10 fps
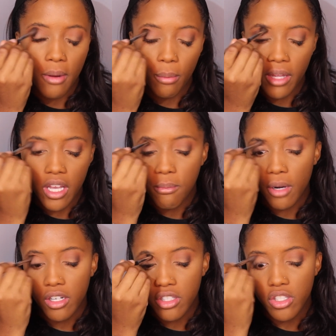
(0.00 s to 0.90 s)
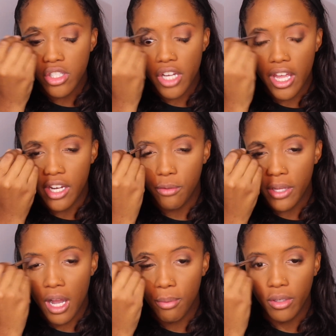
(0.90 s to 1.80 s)
probably in March and
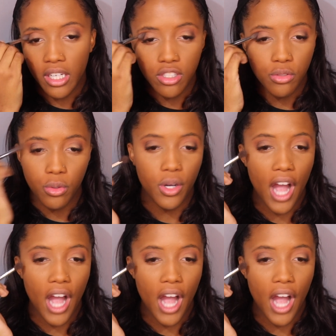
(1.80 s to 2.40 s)
we got pulled out of school,